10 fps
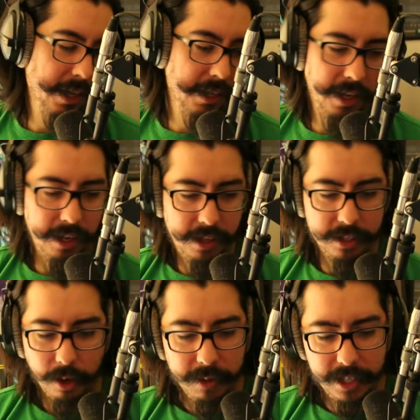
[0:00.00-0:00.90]

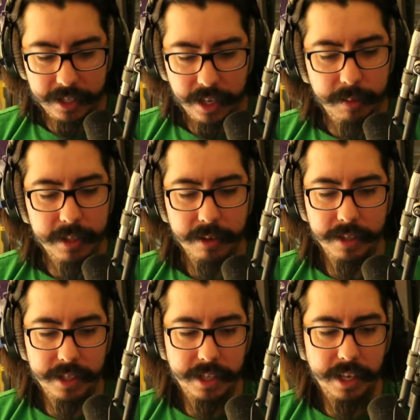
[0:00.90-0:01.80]
it's always the same. It's always
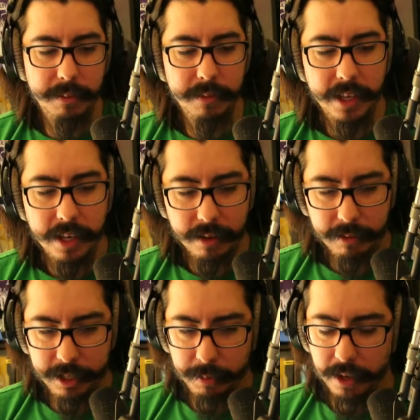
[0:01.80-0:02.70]
the same
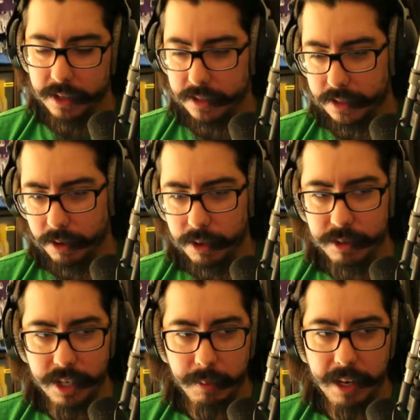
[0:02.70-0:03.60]
response. Oh,
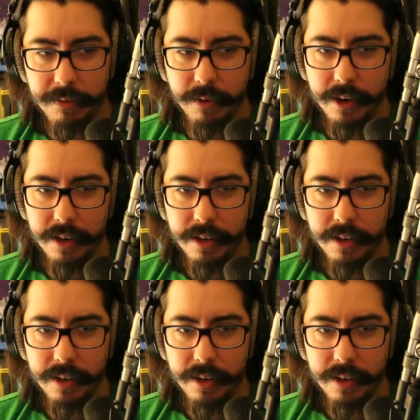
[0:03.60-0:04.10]
who's gonna pay for it?